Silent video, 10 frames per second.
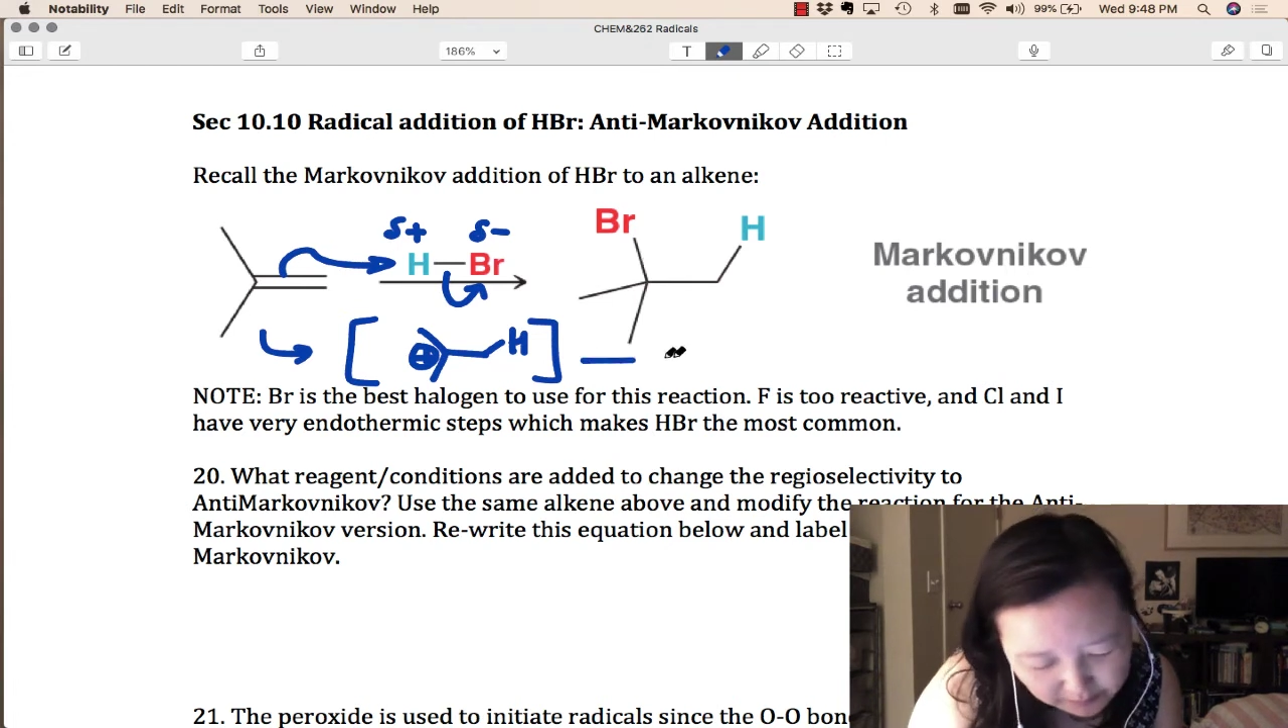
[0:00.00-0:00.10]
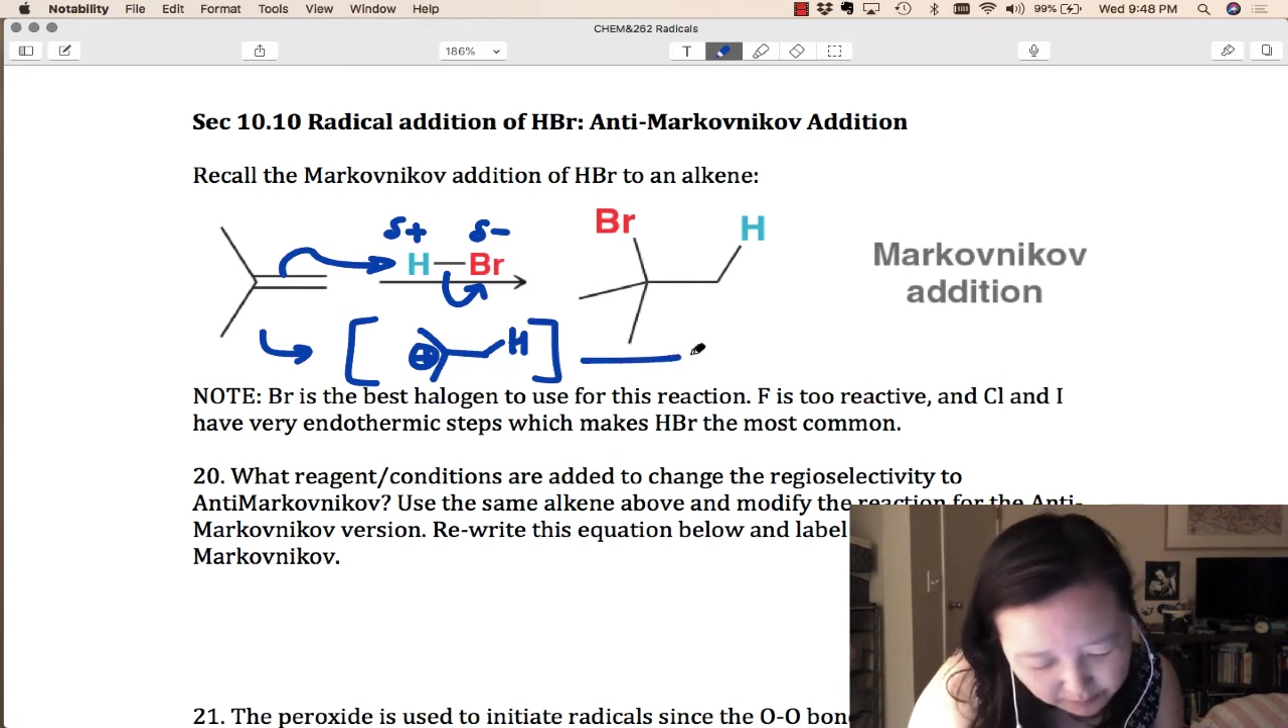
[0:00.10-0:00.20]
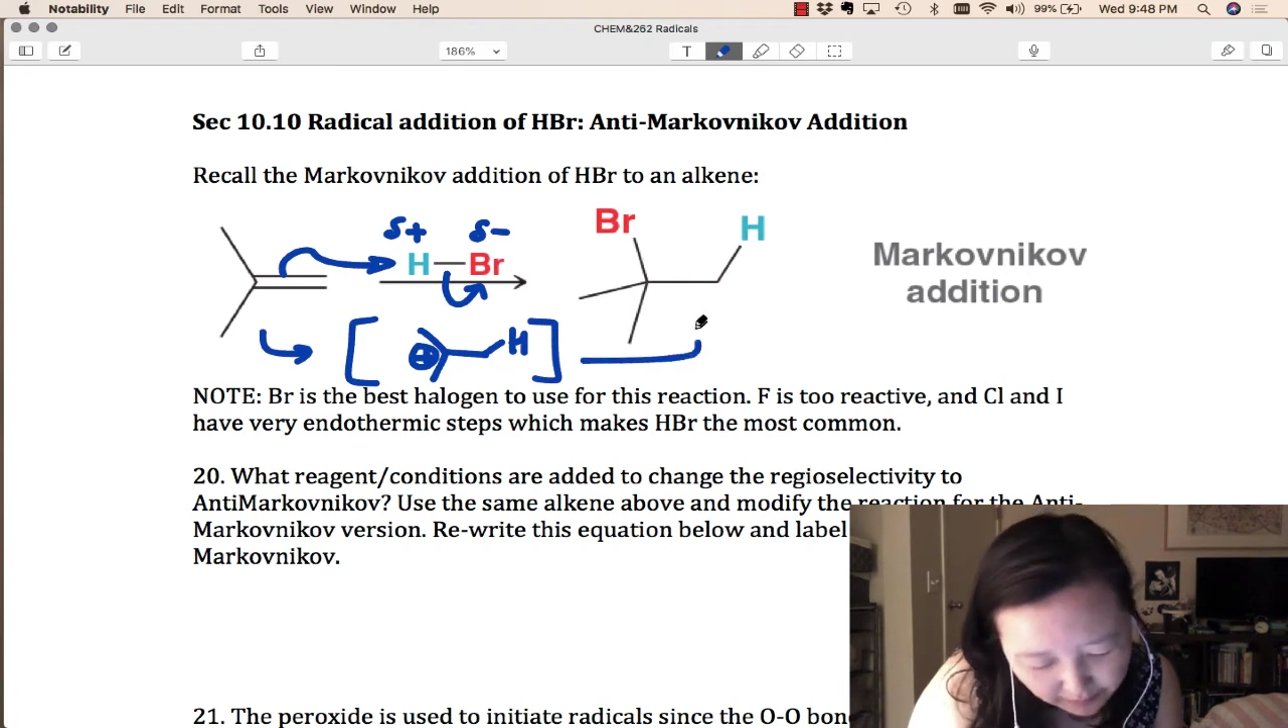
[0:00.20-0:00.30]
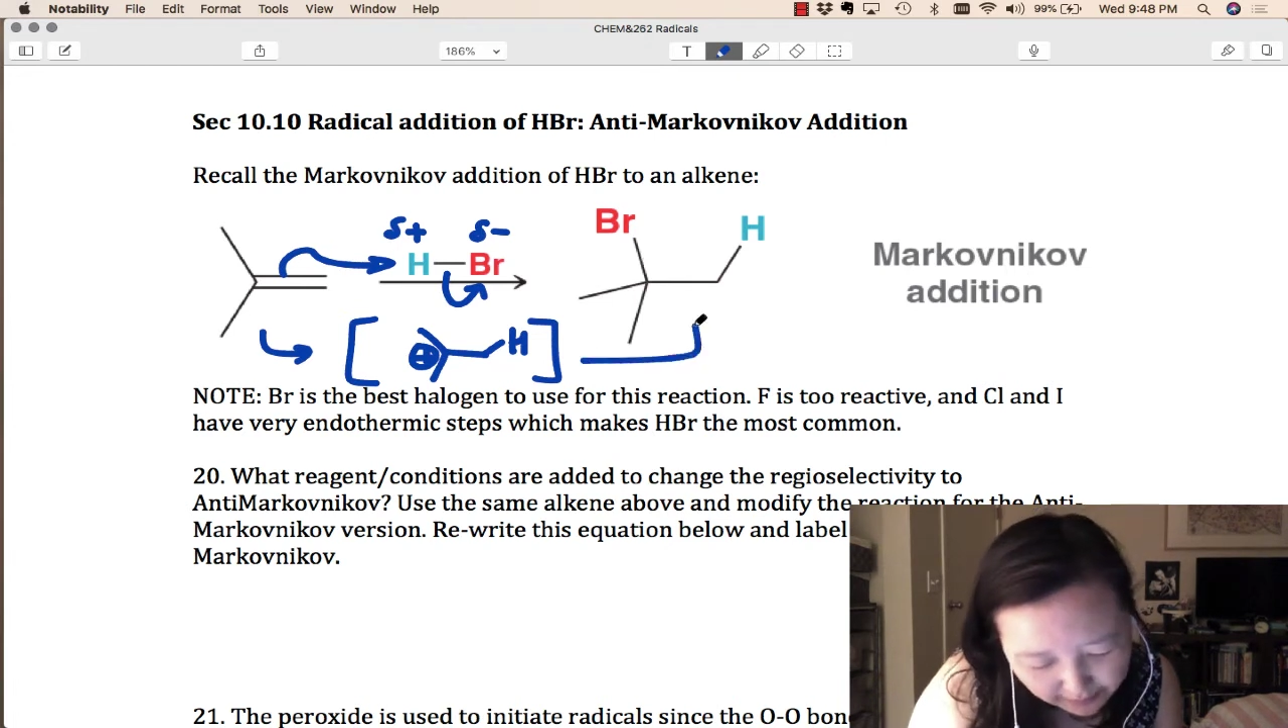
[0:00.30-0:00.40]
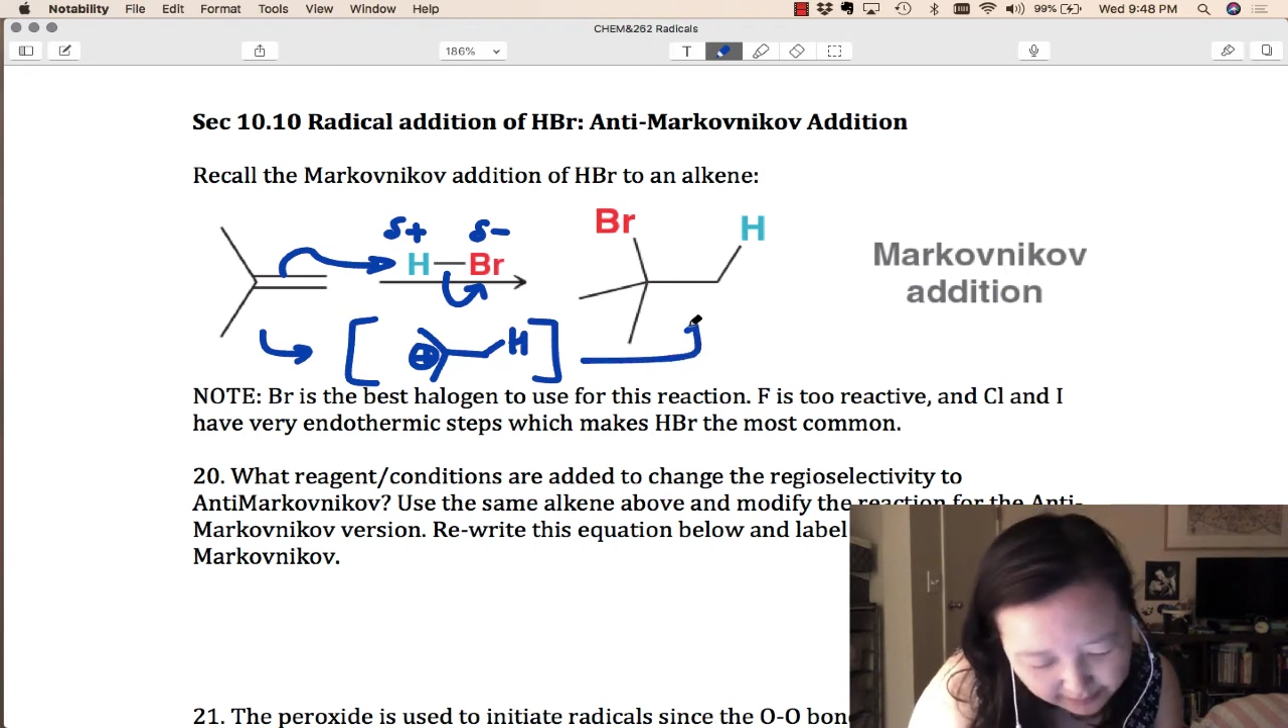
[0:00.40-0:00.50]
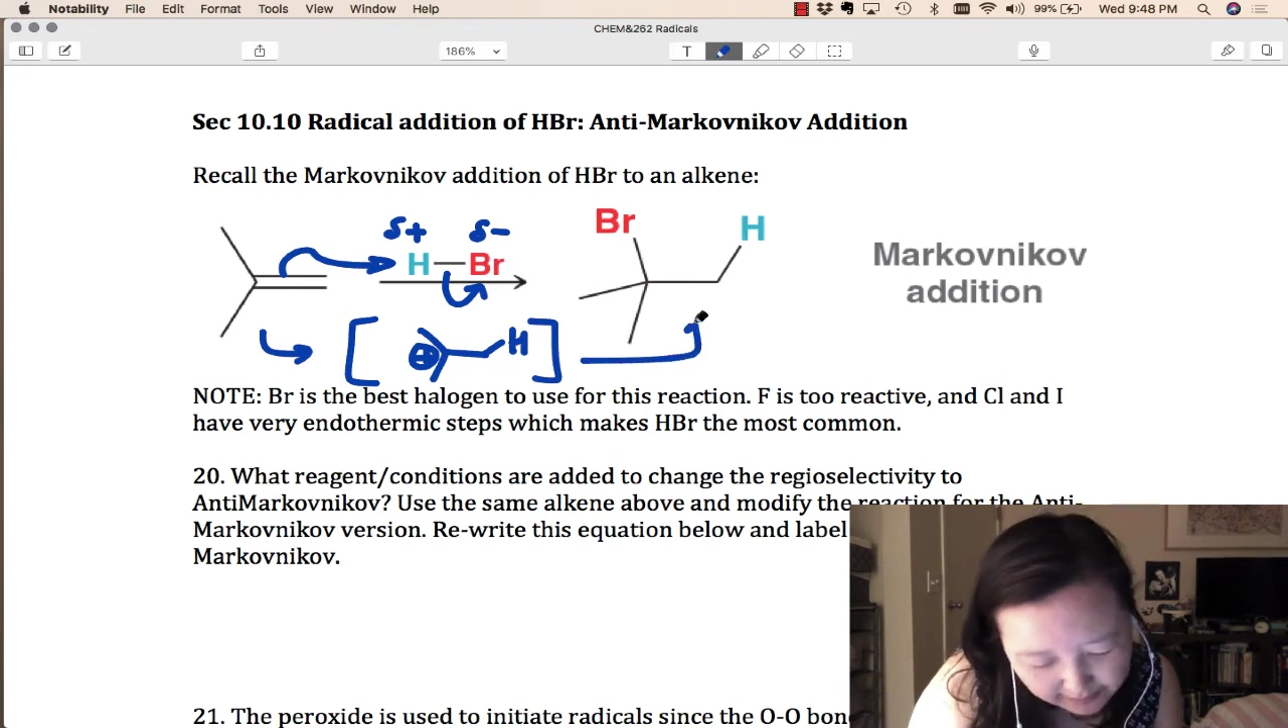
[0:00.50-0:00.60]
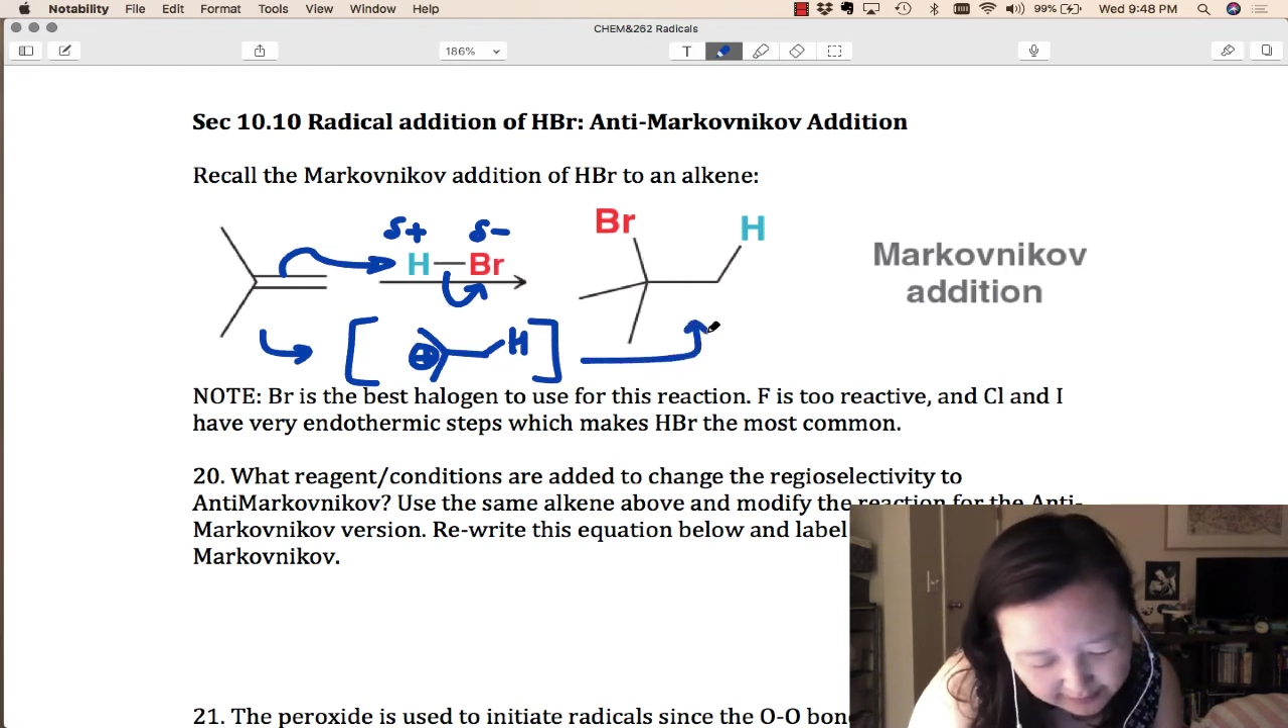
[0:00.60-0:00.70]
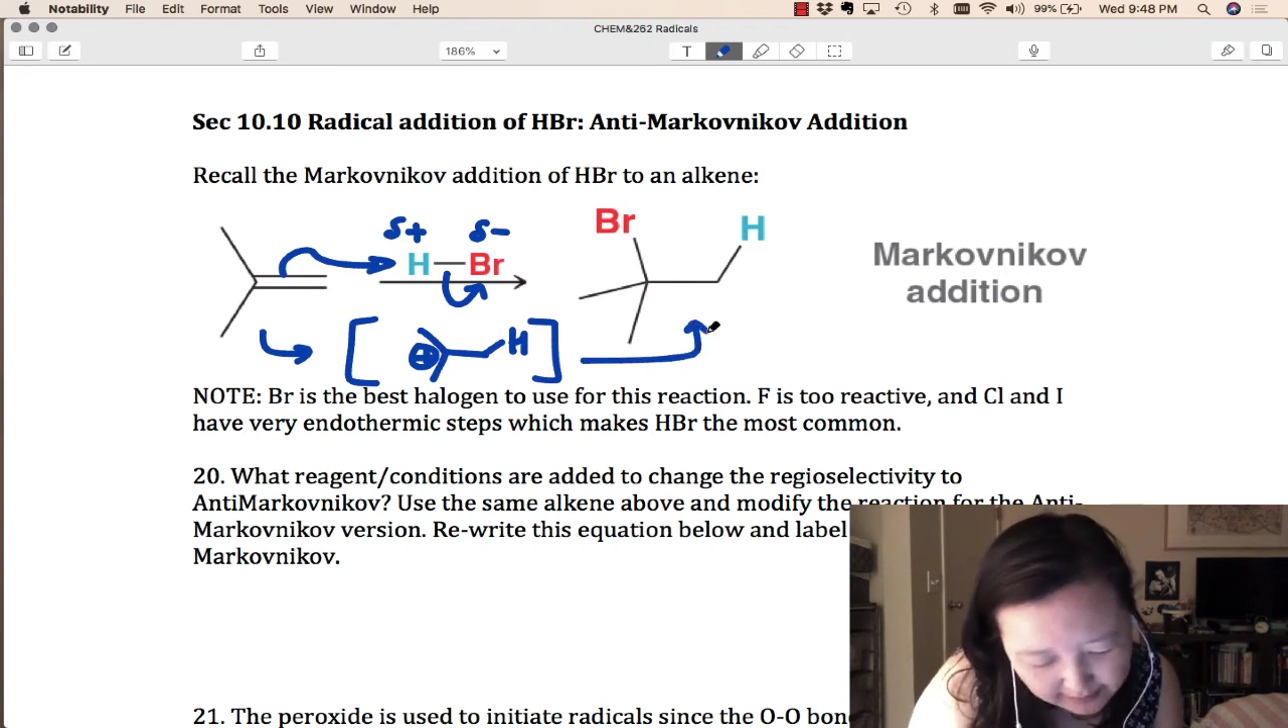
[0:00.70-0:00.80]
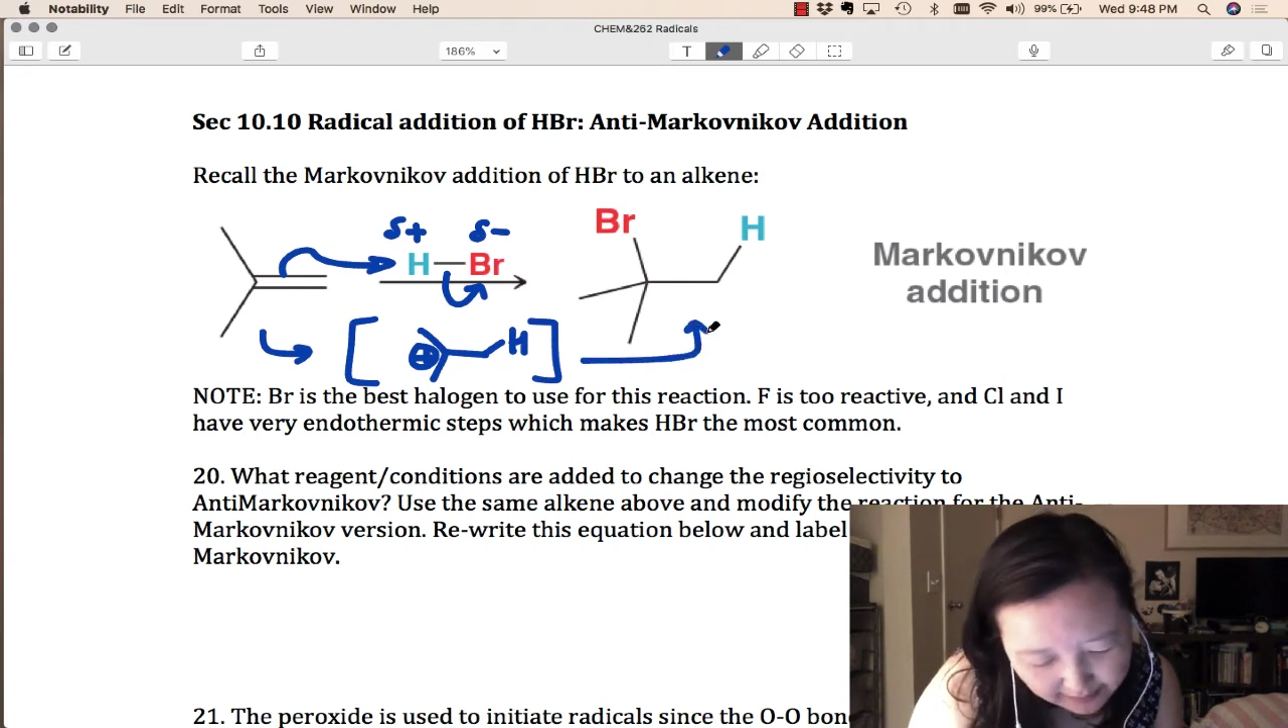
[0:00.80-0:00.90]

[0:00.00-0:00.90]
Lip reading: product